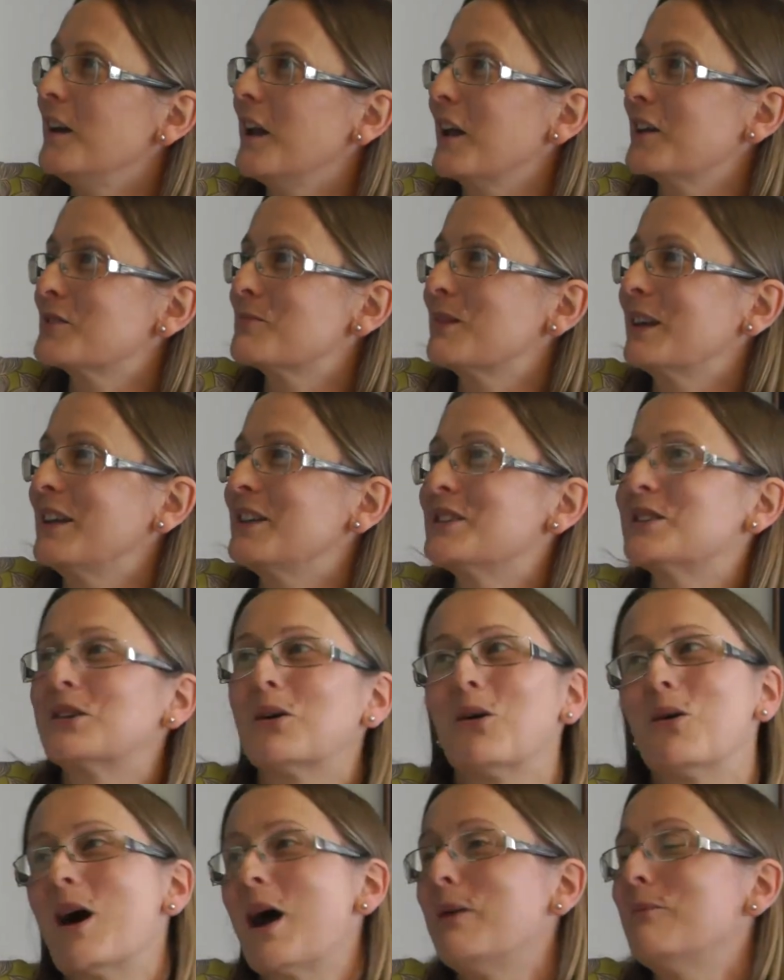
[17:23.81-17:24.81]
Next, please.
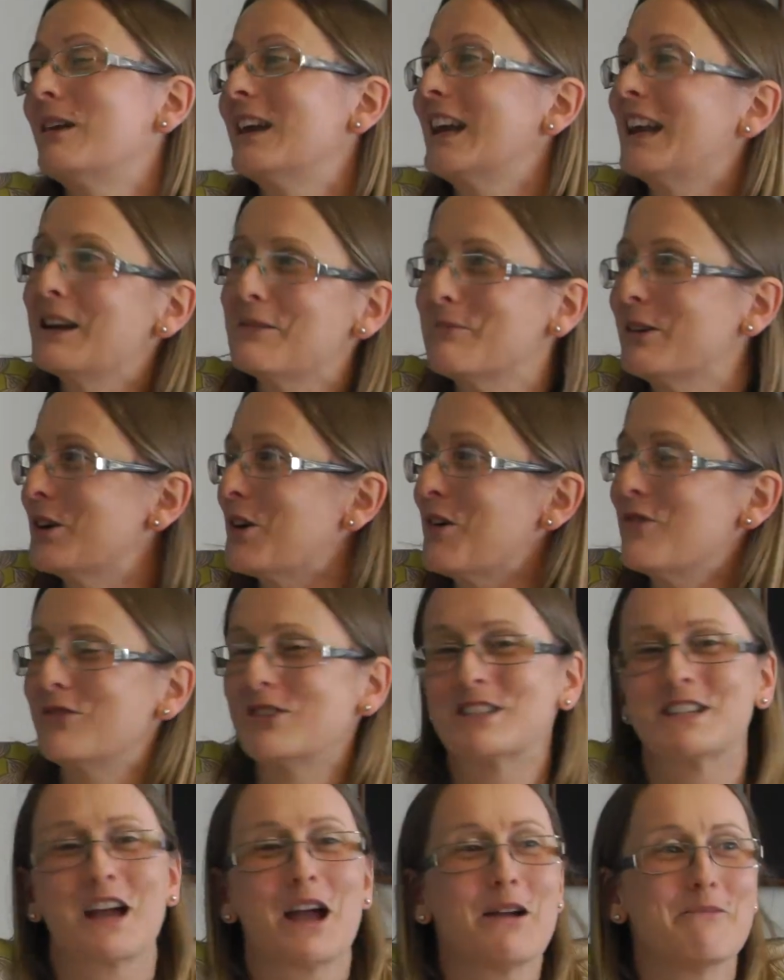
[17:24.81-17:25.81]
So I'm a little bit
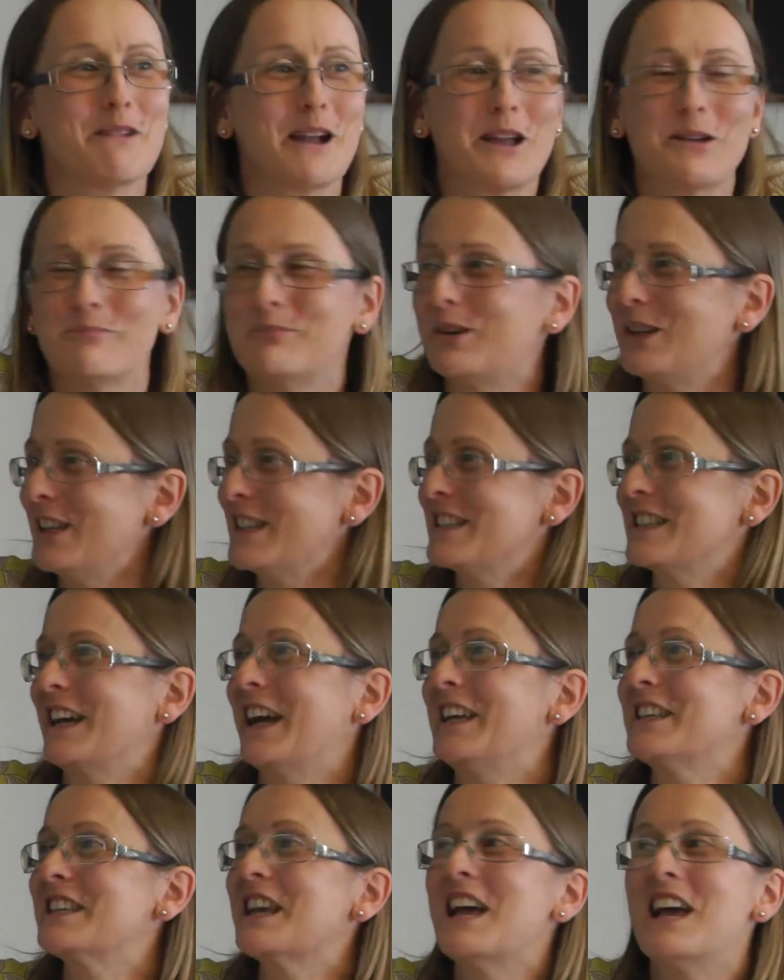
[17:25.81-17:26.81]
over time. I
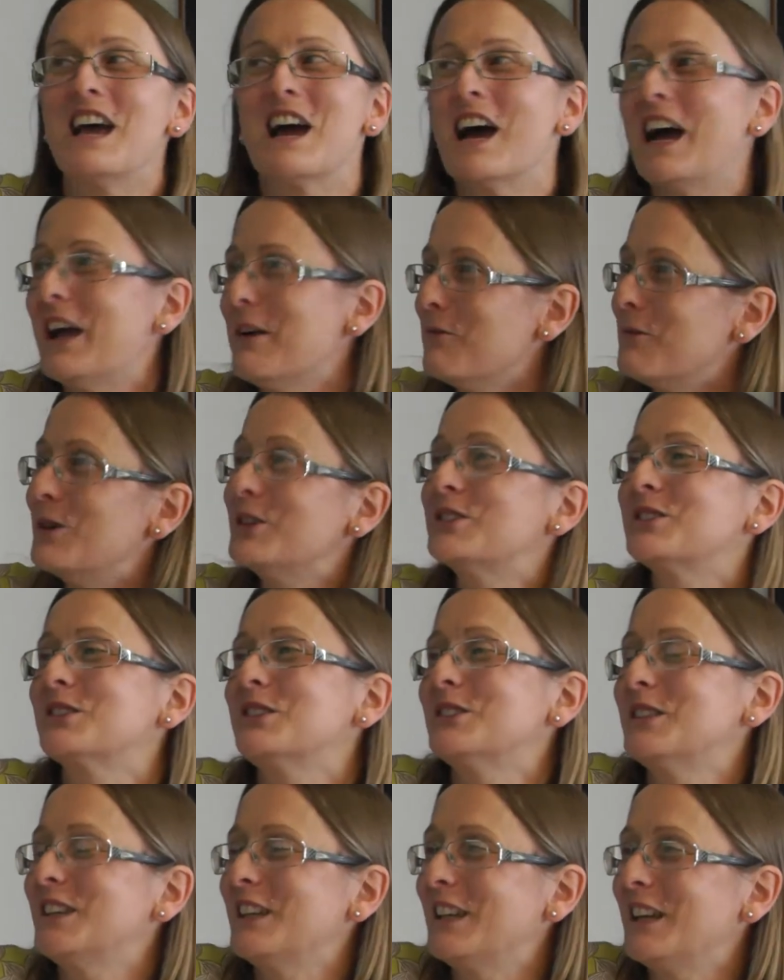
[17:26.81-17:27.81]
apologize. I want
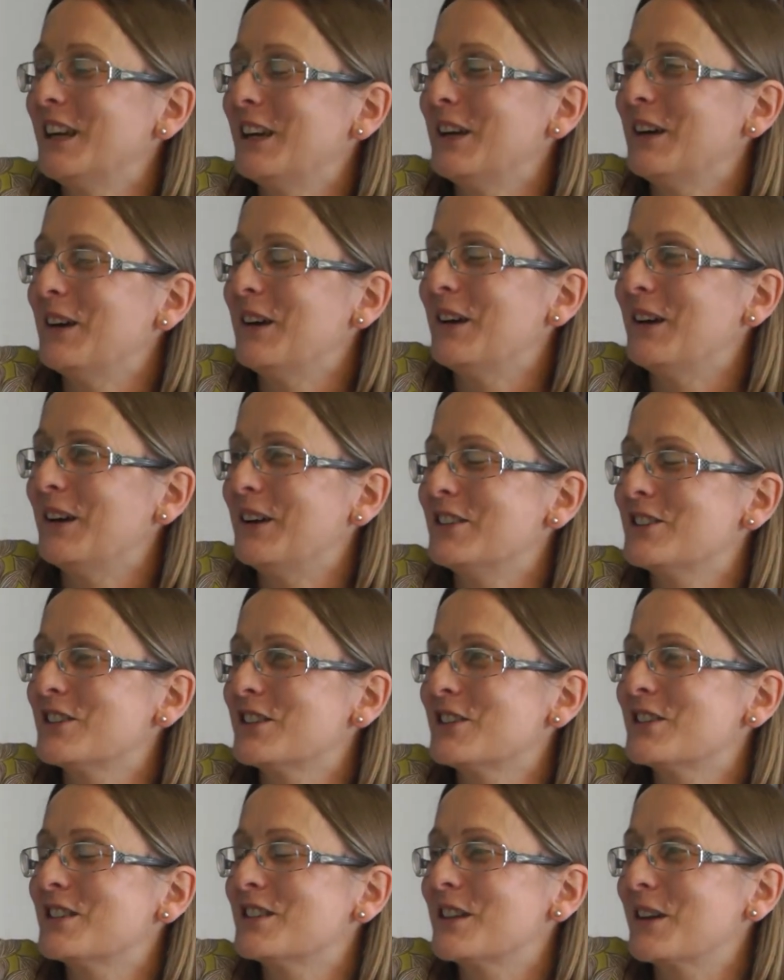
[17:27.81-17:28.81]
to
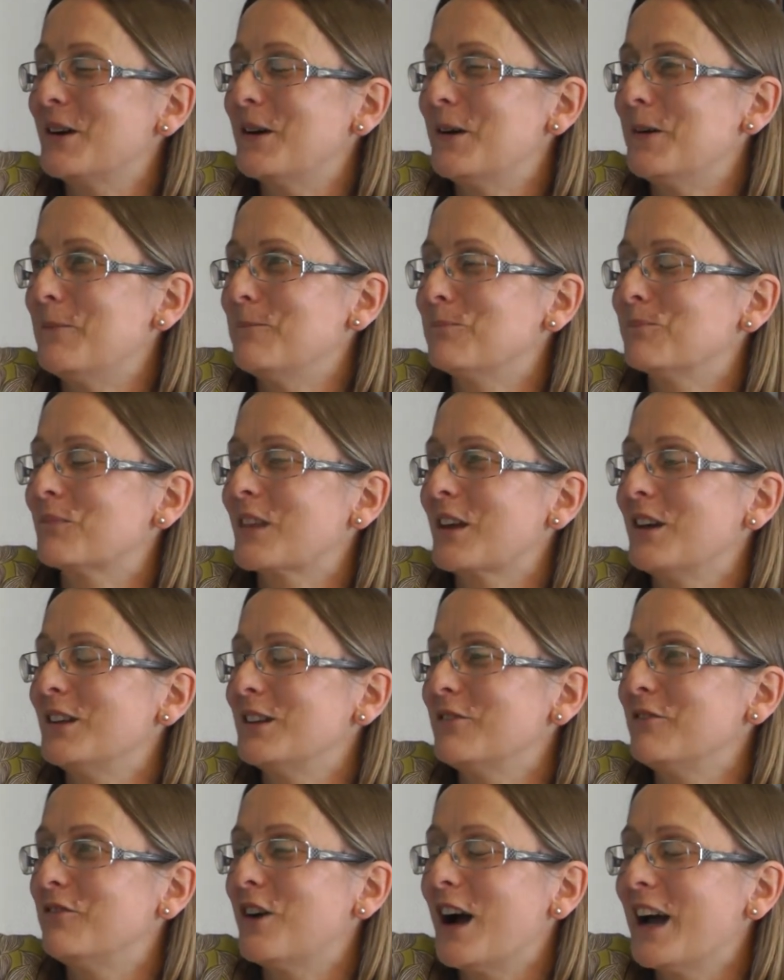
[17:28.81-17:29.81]
just
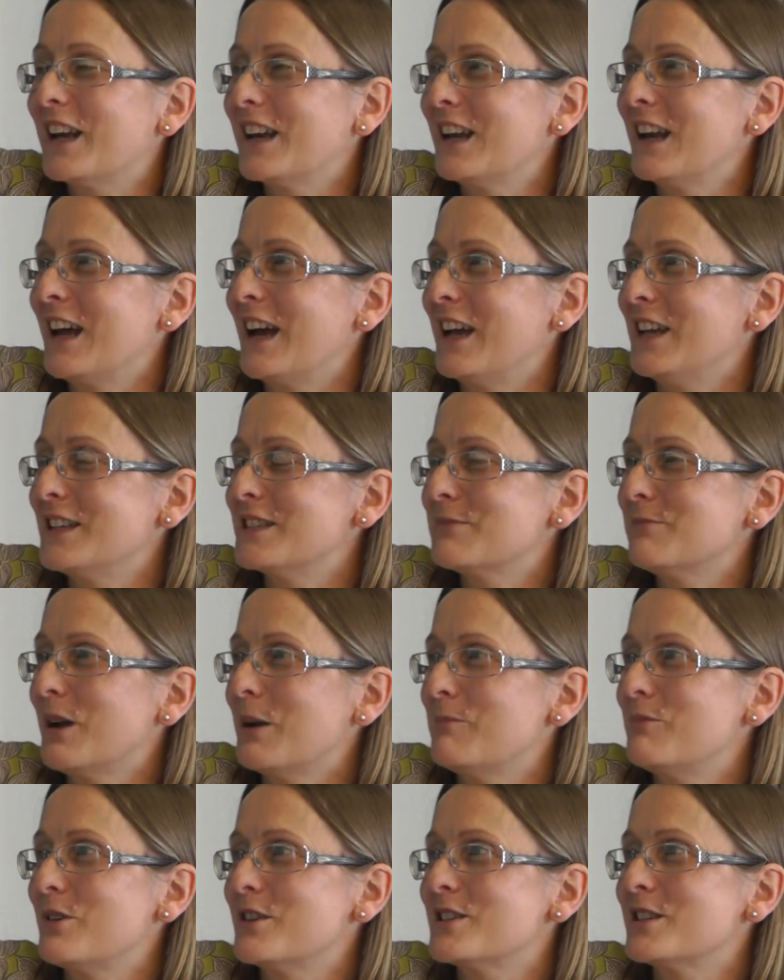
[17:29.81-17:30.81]
finalize
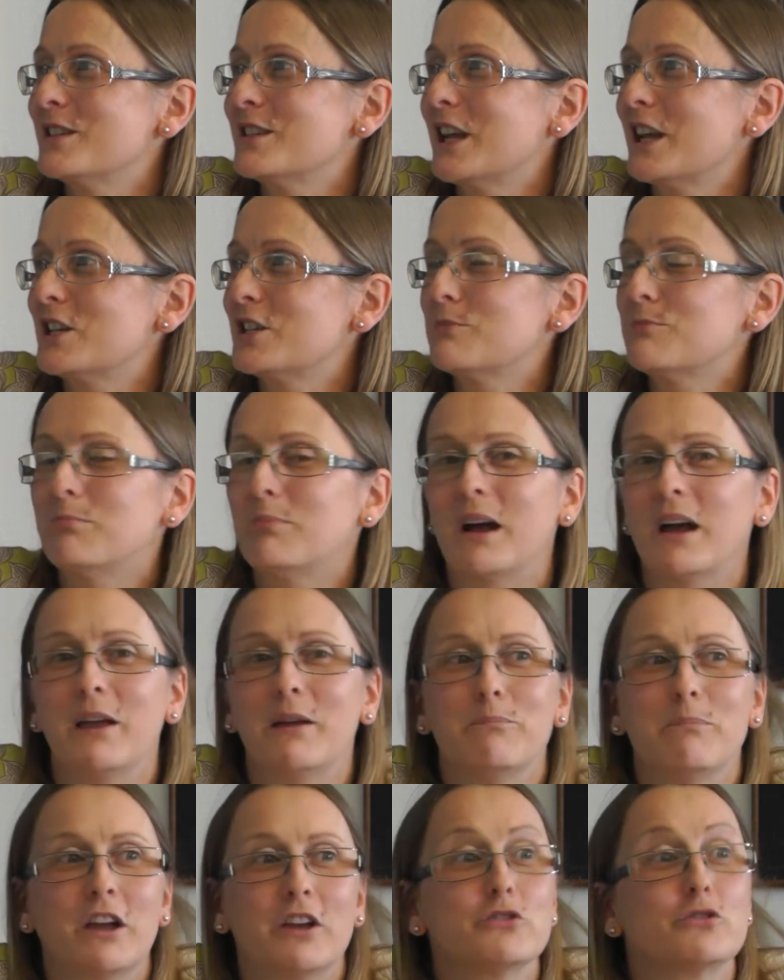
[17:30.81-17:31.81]
my presentation
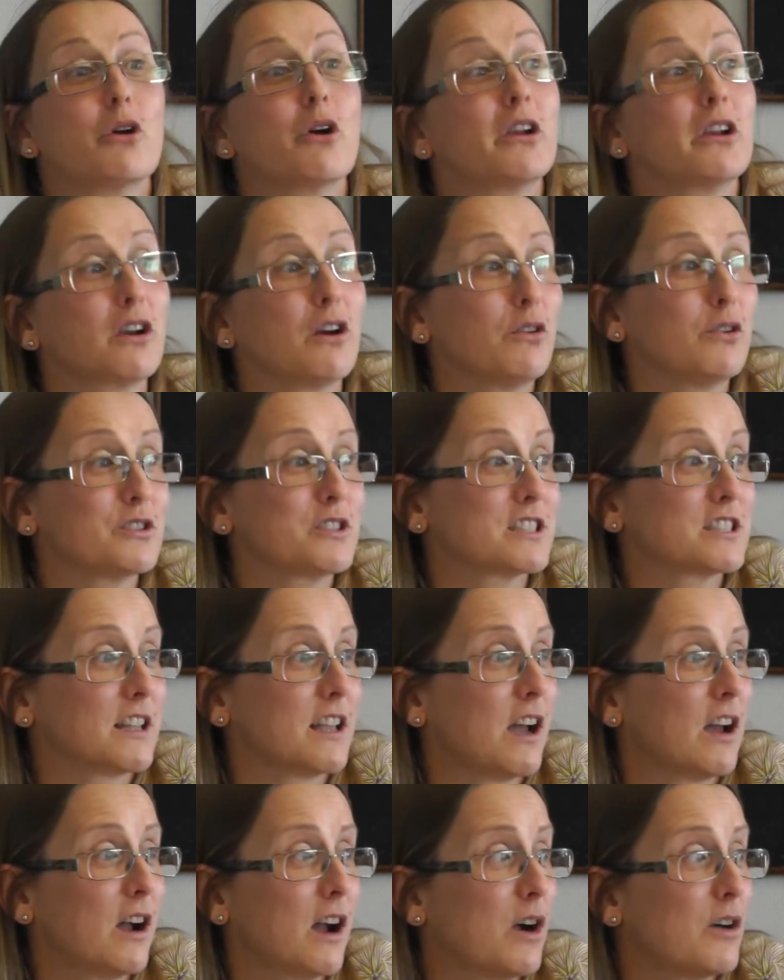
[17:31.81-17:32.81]
by drawing out
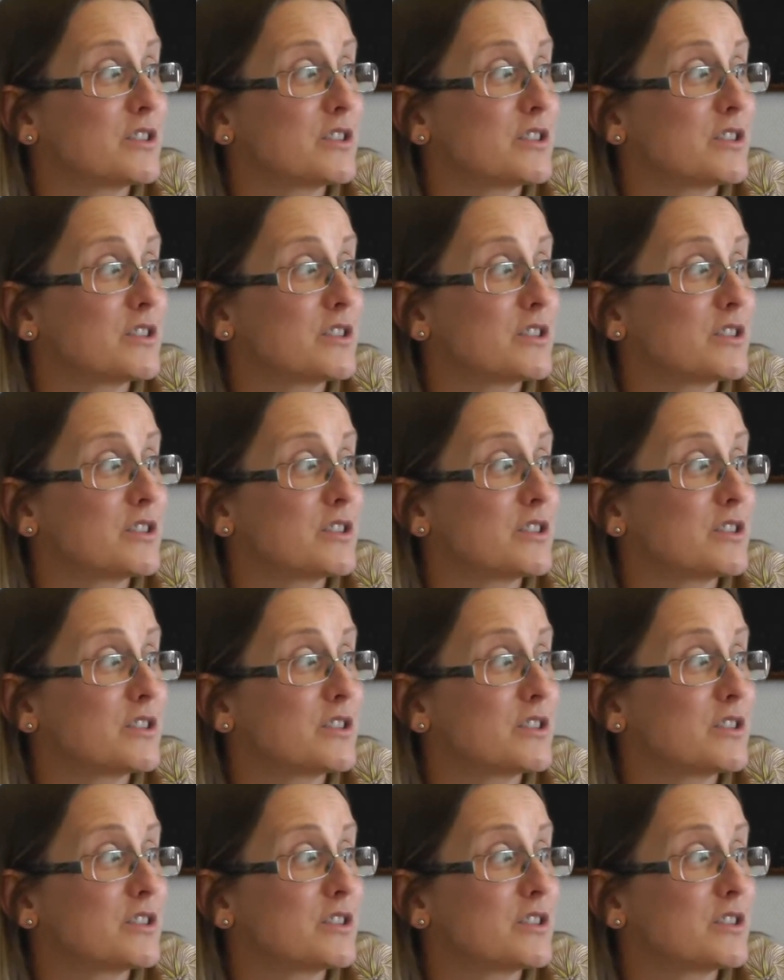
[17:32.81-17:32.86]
